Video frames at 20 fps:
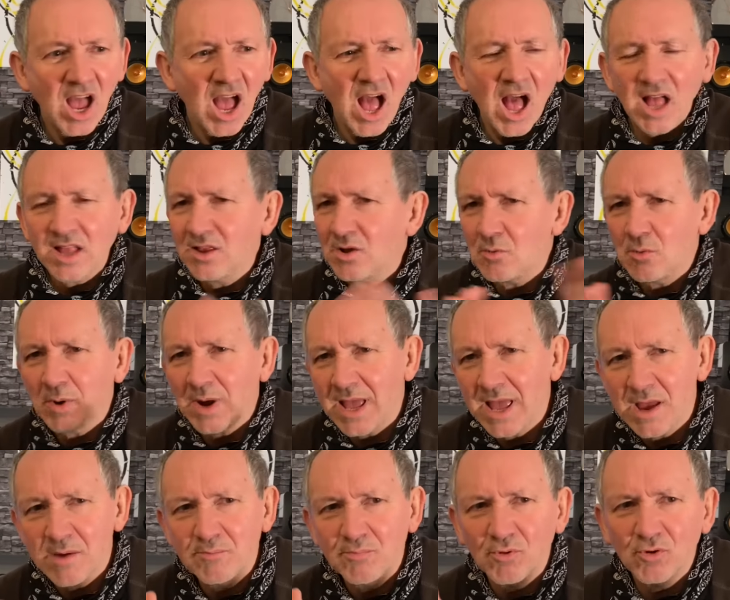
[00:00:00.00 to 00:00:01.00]
I don't want to
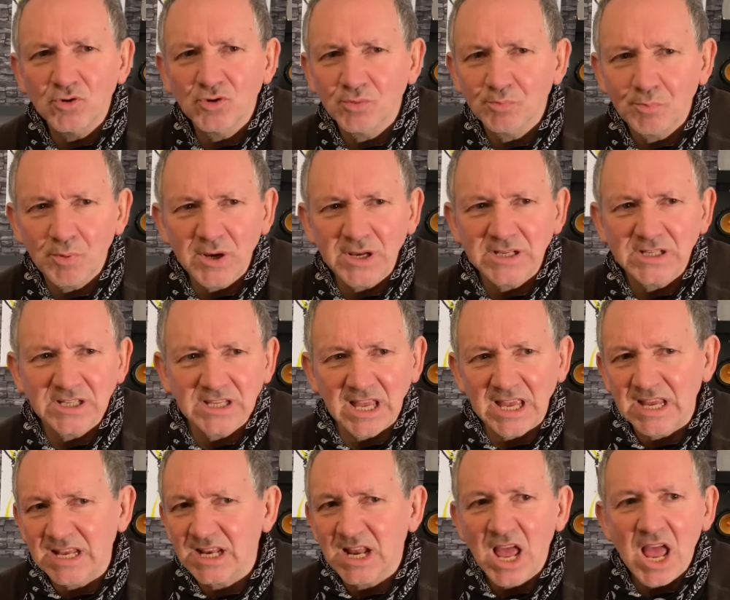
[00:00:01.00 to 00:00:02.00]
hear Bruce
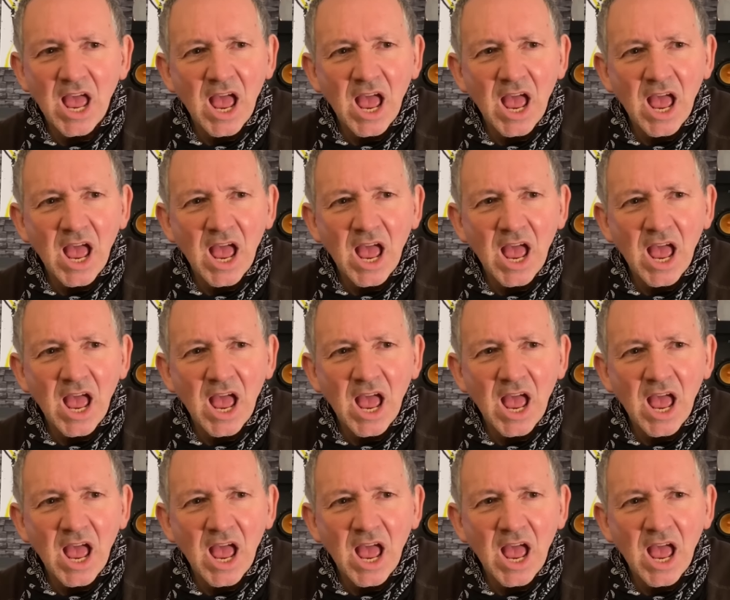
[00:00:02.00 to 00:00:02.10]
Springsteen.